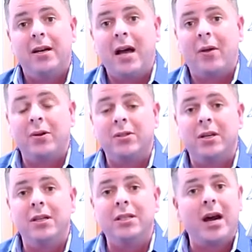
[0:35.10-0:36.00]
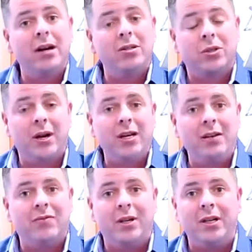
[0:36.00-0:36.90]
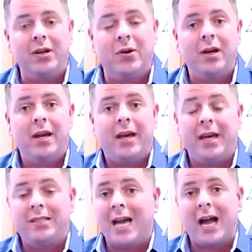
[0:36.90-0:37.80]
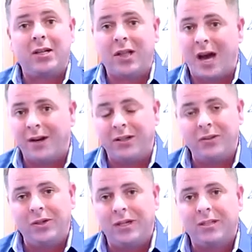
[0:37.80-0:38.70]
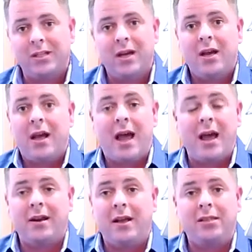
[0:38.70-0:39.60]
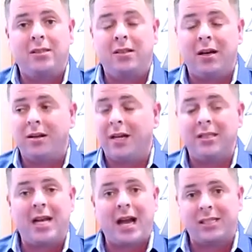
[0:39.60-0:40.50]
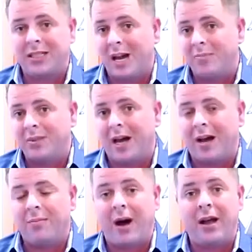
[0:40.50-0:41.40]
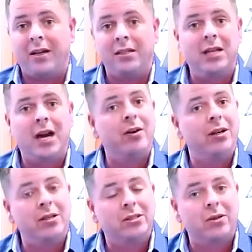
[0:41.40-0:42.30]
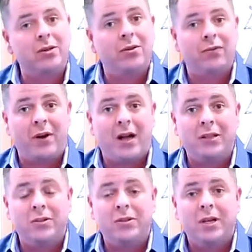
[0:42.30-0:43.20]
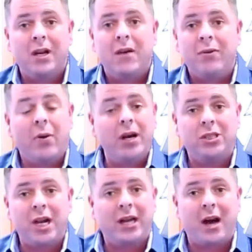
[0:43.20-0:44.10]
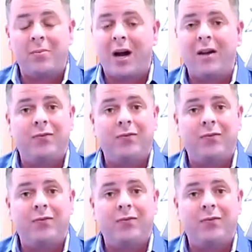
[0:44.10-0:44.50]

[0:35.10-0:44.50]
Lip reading: Now there's an entire training video exactly how to do this. And it's the exact steps that my entire inner circle follows. If you want to check out my